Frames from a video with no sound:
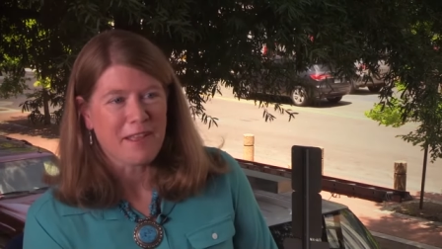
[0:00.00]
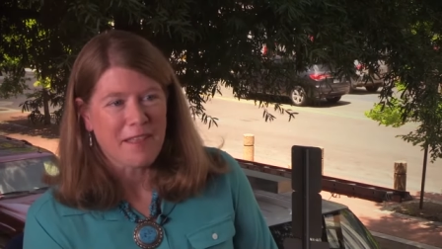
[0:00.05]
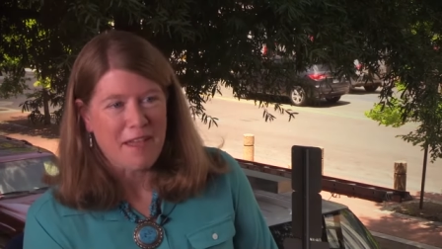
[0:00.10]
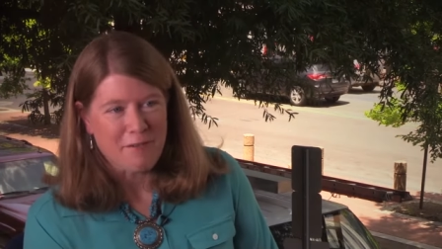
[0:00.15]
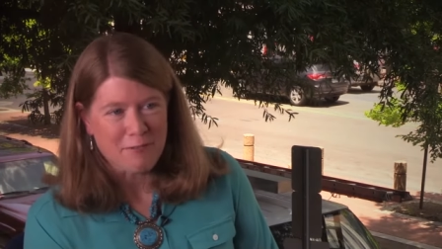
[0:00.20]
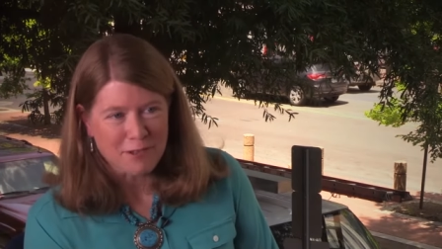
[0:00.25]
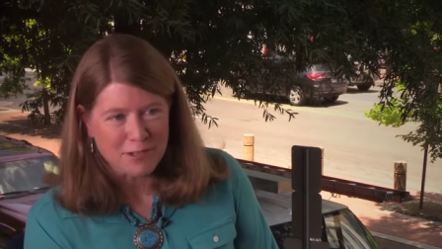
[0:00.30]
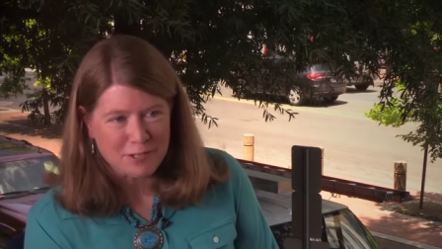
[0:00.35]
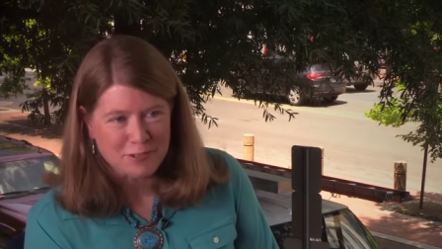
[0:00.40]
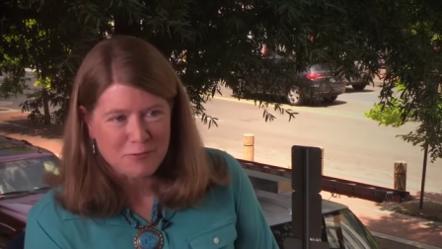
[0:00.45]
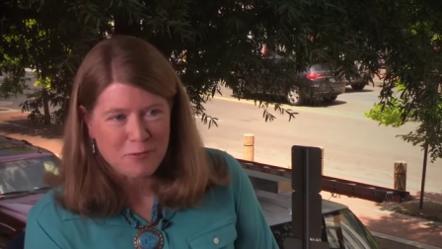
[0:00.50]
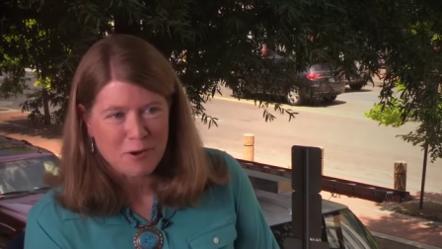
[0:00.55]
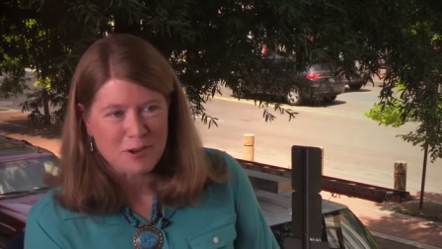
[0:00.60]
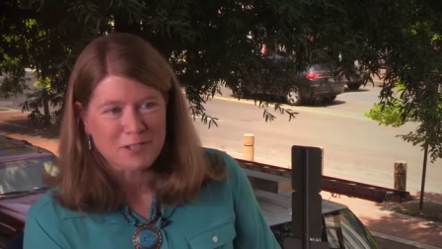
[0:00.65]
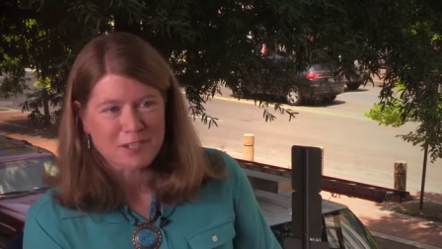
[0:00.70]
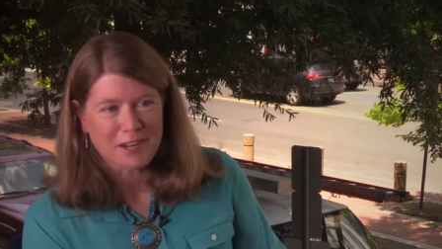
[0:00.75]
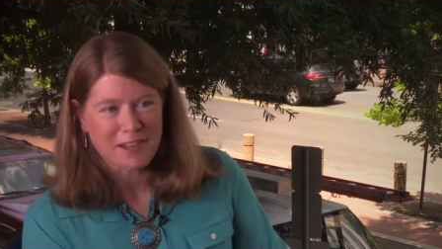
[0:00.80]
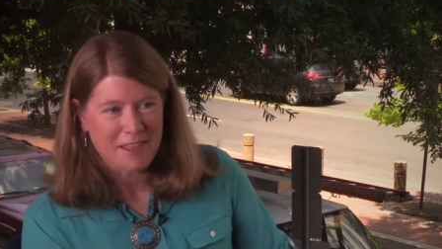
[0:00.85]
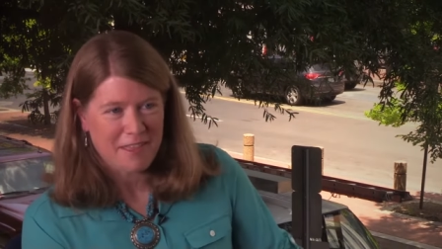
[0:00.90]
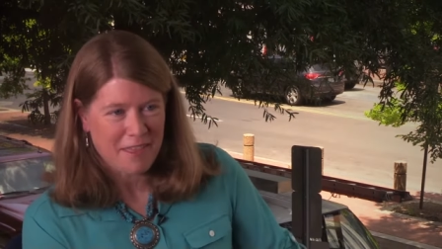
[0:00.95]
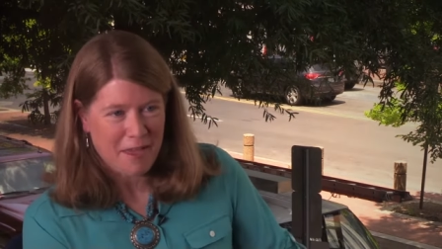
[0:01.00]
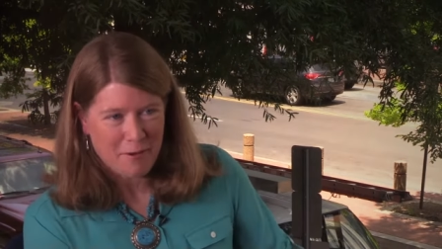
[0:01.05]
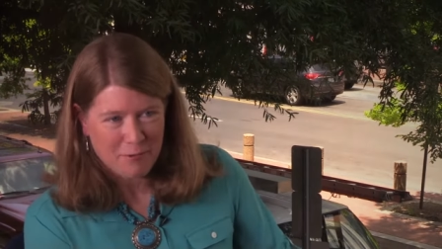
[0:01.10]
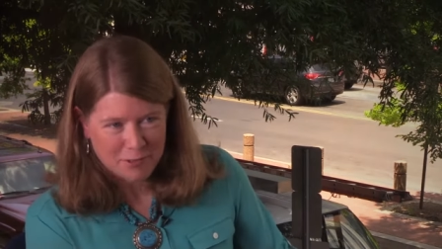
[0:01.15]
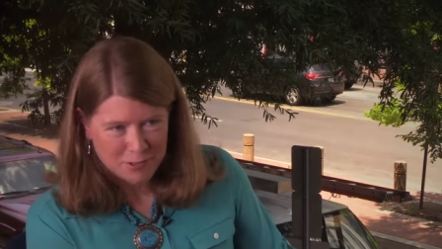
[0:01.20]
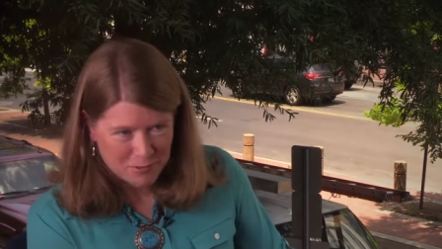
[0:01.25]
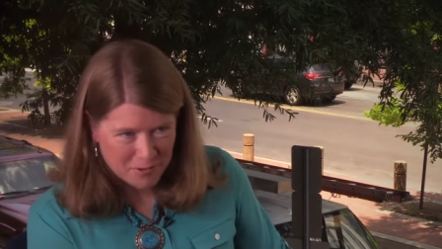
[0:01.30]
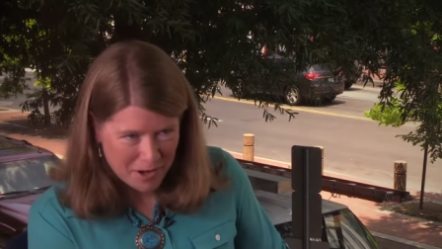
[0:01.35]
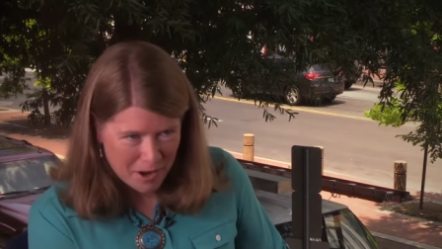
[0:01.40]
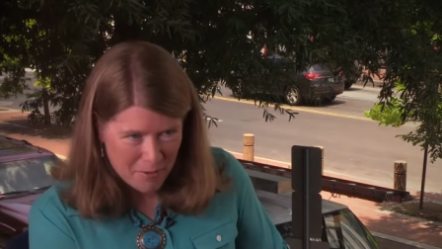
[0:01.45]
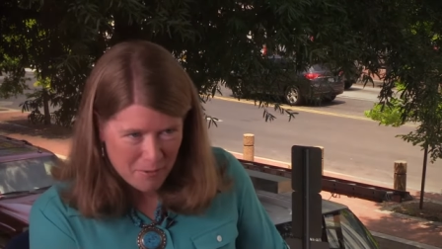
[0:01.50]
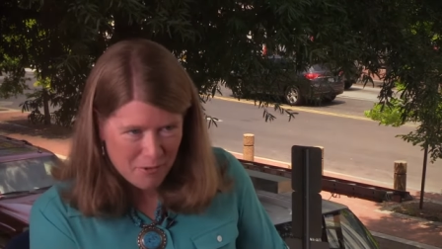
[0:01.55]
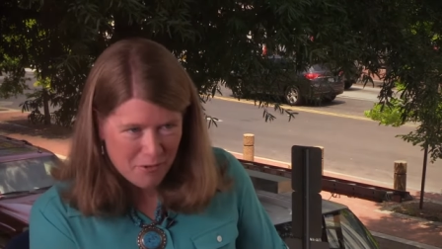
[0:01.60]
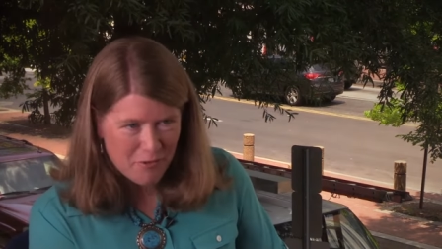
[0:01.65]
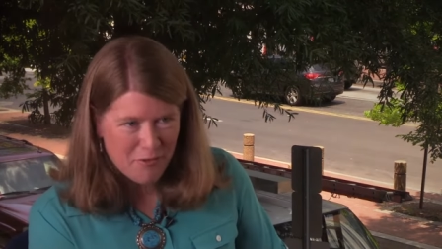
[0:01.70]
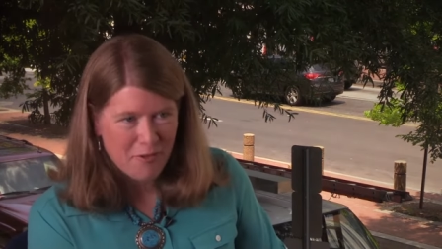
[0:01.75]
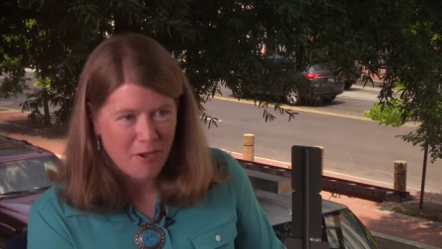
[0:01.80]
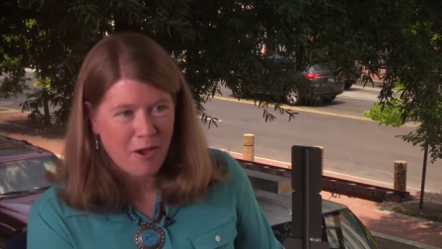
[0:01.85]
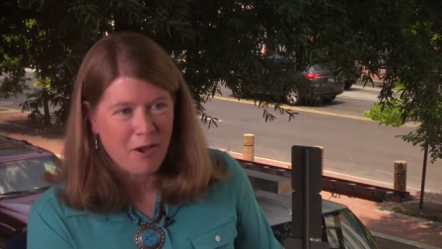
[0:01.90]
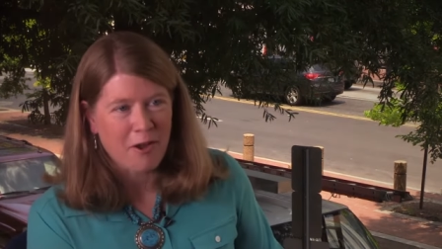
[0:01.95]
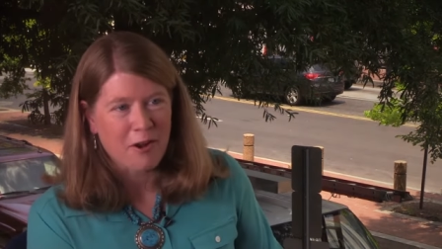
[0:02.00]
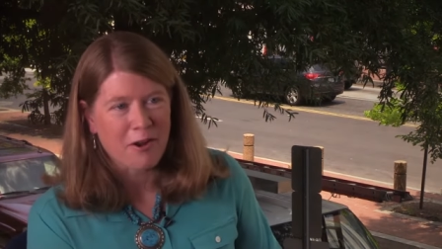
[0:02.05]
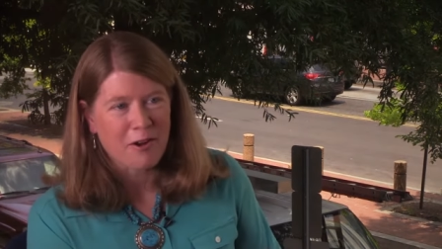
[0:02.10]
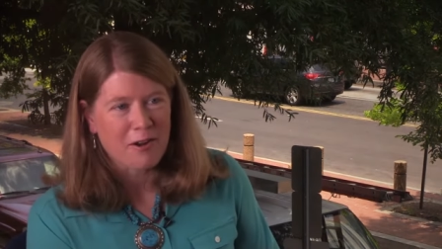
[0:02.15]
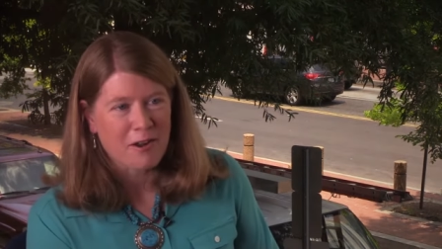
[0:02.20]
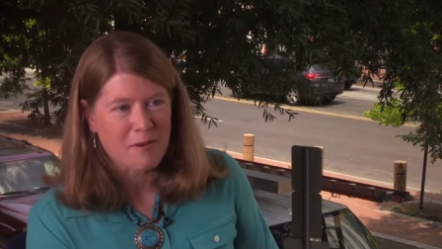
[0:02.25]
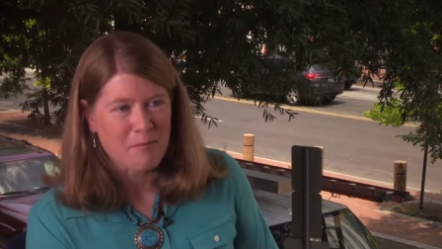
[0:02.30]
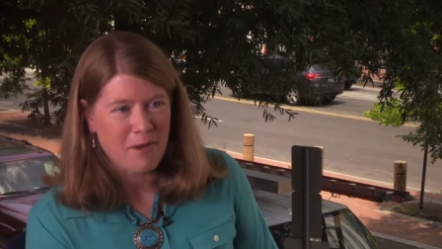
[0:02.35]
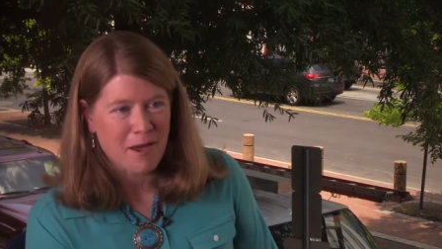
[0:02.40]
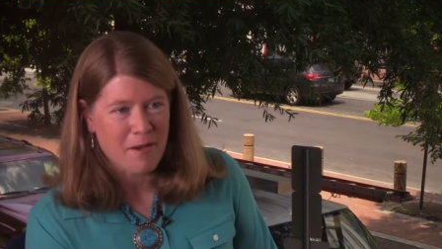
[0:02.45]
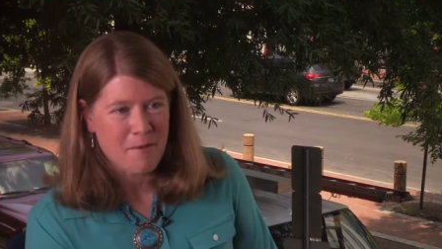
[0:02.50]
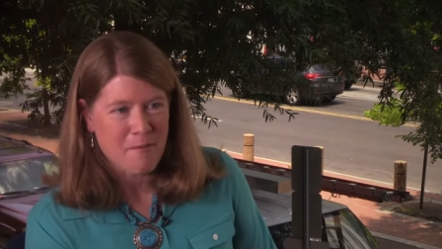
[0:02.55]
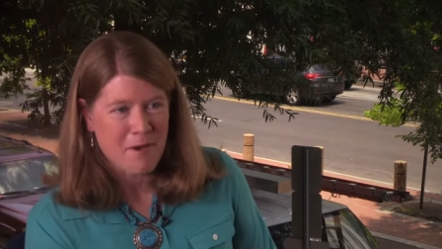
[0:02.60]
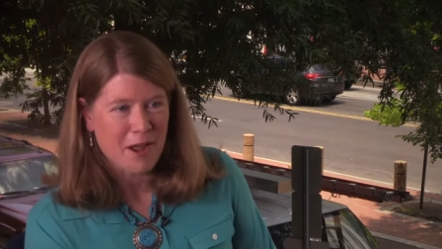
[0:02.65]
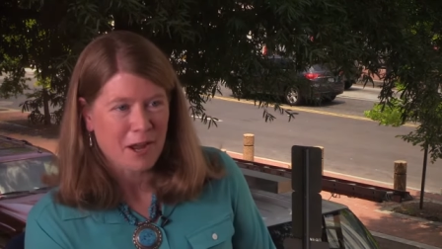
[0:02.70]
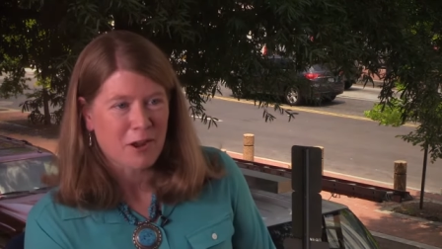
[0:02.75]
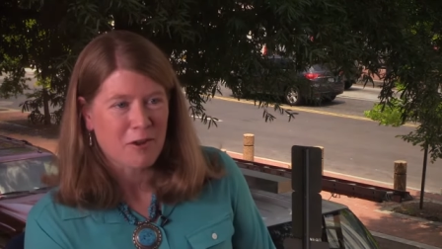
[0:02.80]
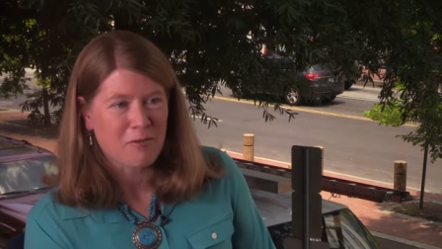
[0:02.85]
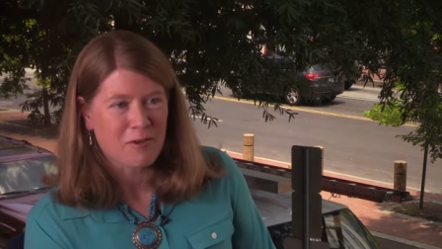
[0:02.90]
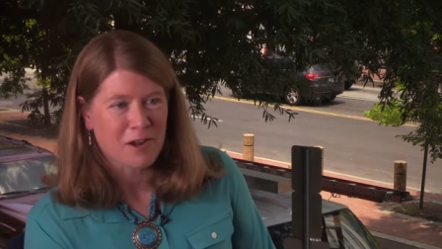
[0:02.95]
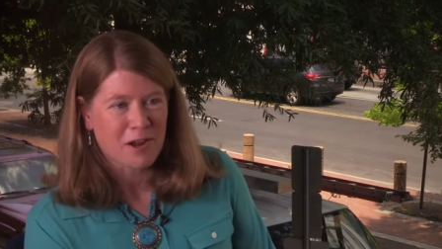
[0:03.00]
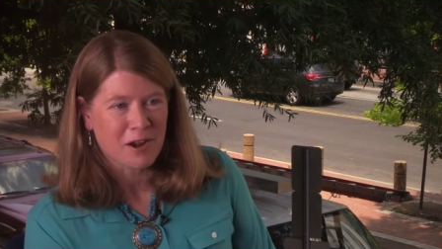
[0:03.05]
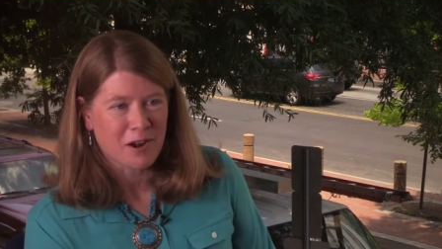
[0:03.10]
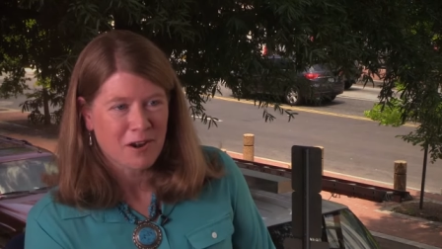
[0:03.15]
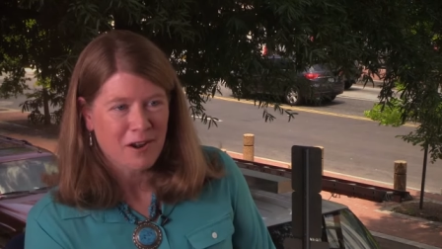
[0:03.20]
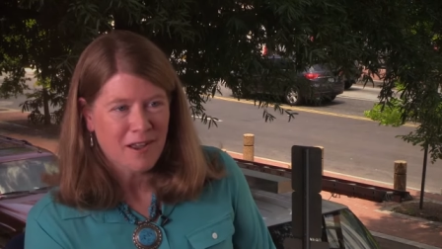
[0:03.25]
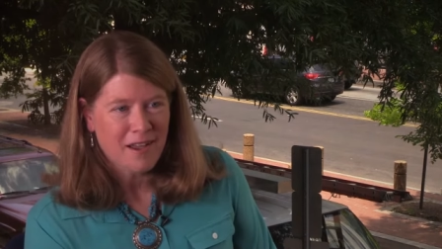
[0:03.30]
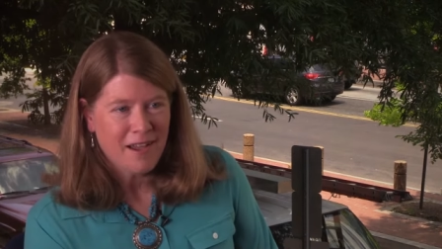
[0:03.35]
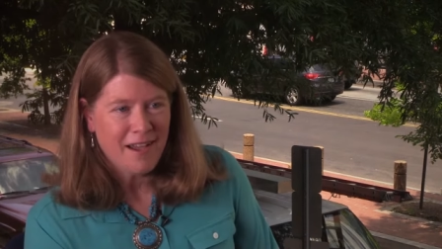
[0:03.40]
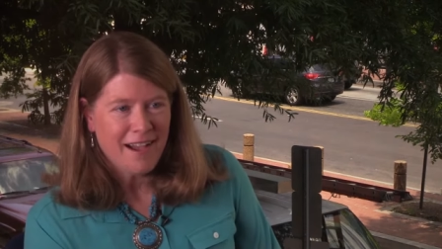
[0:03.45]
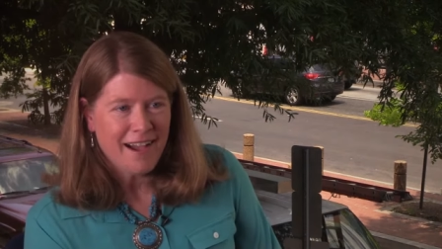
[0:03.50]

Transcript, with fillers: levels. Fortunately, that was when I was younger in my, in my career.